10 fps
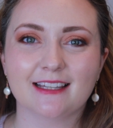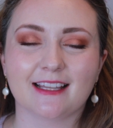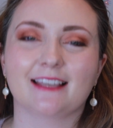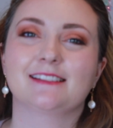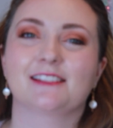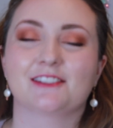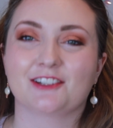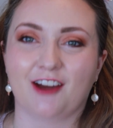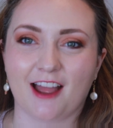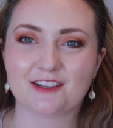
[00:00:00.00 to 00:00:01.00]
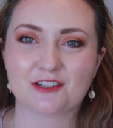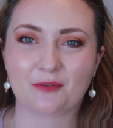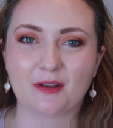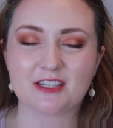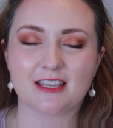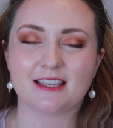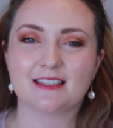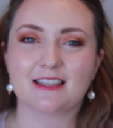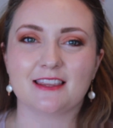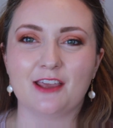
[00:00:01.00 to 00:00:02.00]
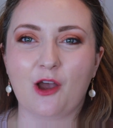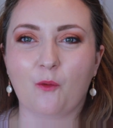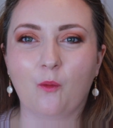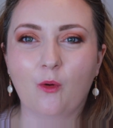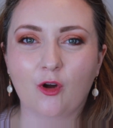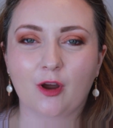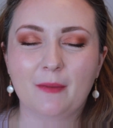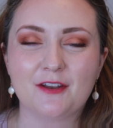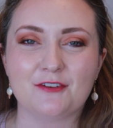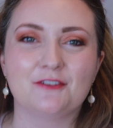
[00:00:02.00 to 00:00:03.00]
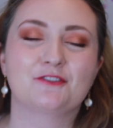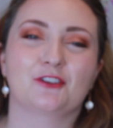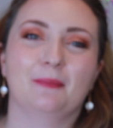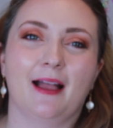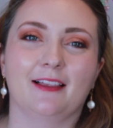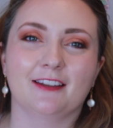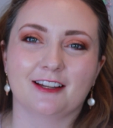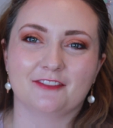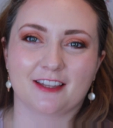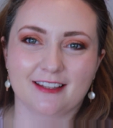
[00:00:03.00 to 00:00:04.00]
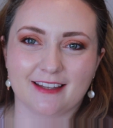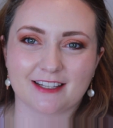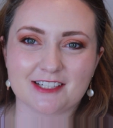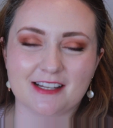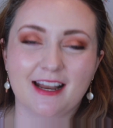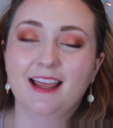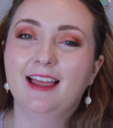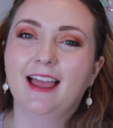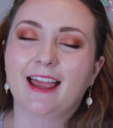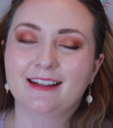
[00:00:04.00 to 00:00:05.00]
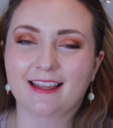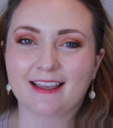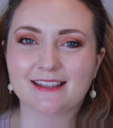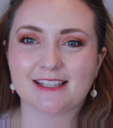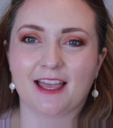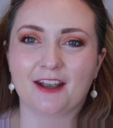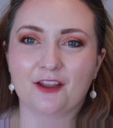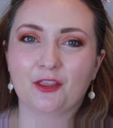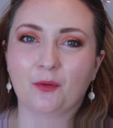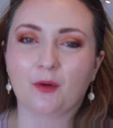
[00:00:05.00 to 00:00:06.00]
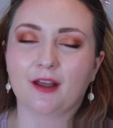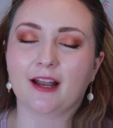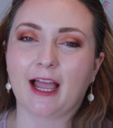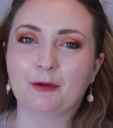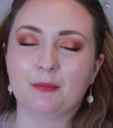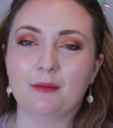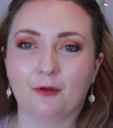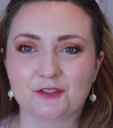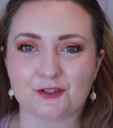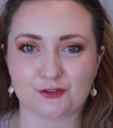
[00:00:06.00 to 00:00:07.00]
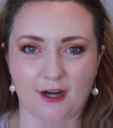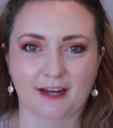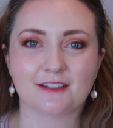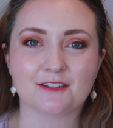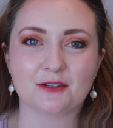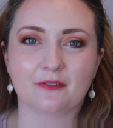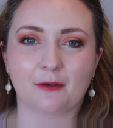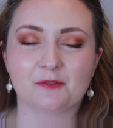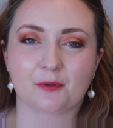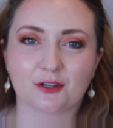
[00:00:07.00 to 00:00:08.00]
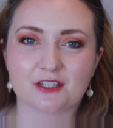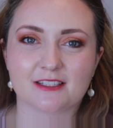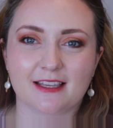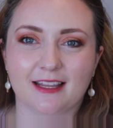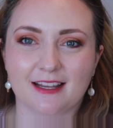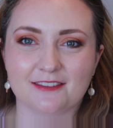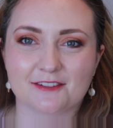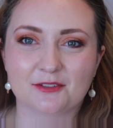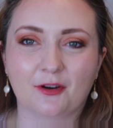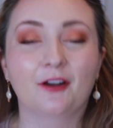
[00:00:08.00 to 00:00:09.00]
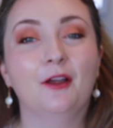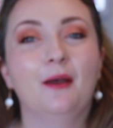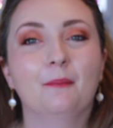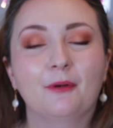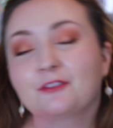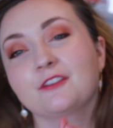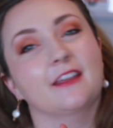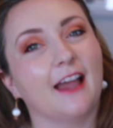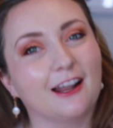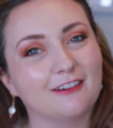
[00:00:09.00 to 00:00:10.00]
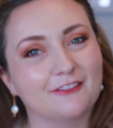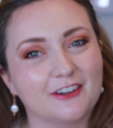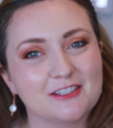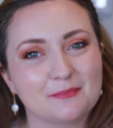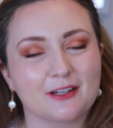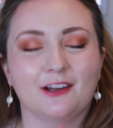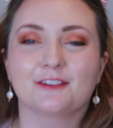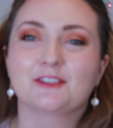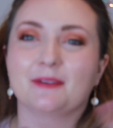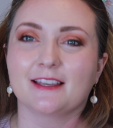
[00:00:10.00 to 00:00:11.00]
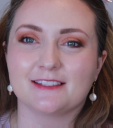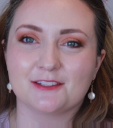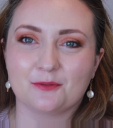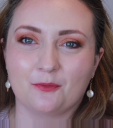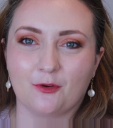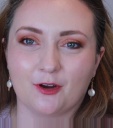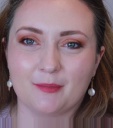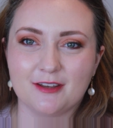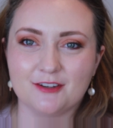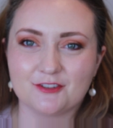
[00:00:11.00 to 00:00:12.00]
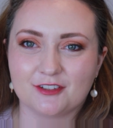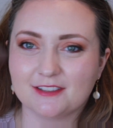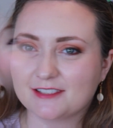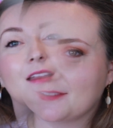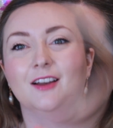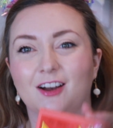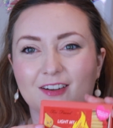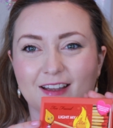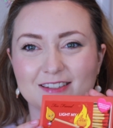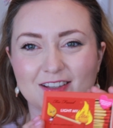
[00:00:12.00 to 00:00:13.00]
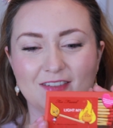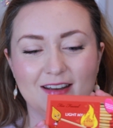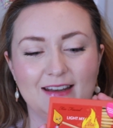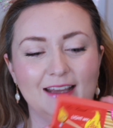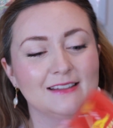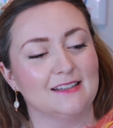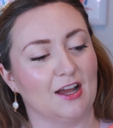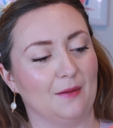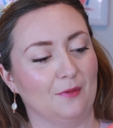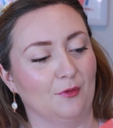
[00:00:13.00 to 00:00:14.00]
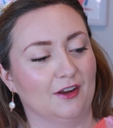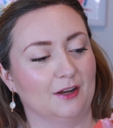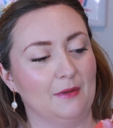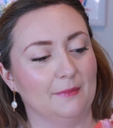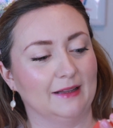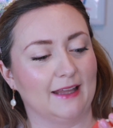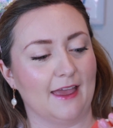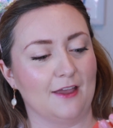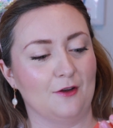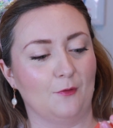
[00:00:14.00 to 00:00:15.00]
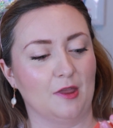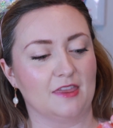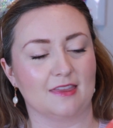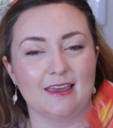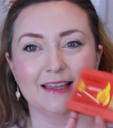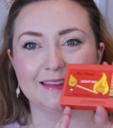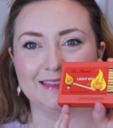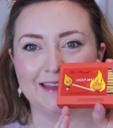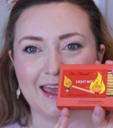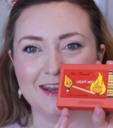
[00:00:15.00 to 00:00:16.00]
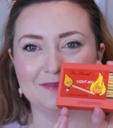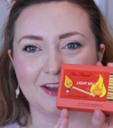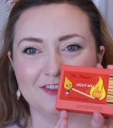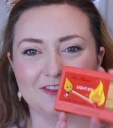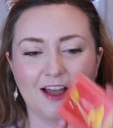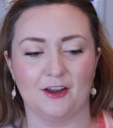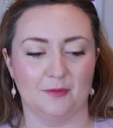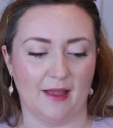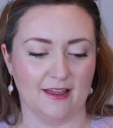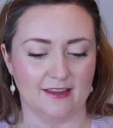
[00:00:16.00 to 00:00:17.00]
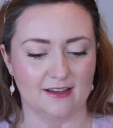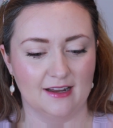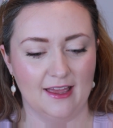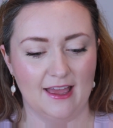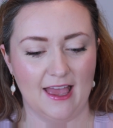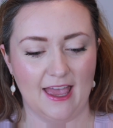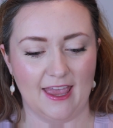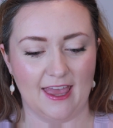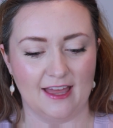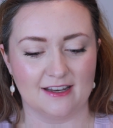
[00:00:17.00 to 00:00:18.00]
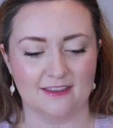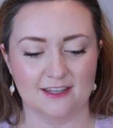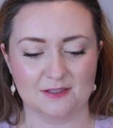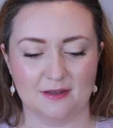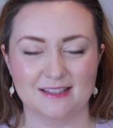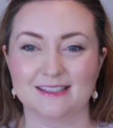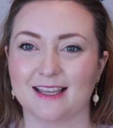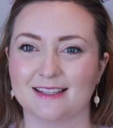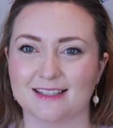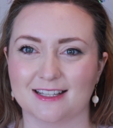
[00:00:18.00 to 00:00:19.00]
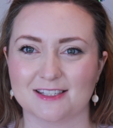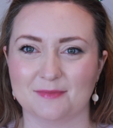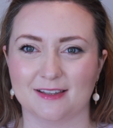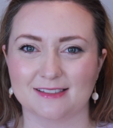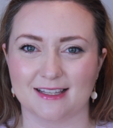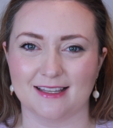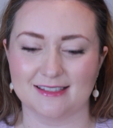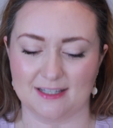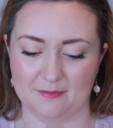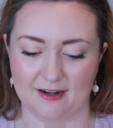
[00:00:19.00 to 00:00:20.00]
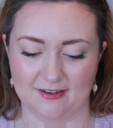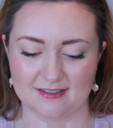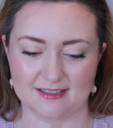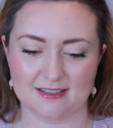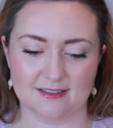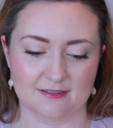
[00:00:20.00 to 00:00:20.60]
Likes to Scratch, which is the warm neutral palette of the collection. And like I said, the one I would be most attracted to if I was purchasing it in the store, both for the cat reference, but also because it's warm neutrals. Okay, so next up, we are gonna be playing with the Light My Fire palette. And this one says that it smells like cinnamon hearts.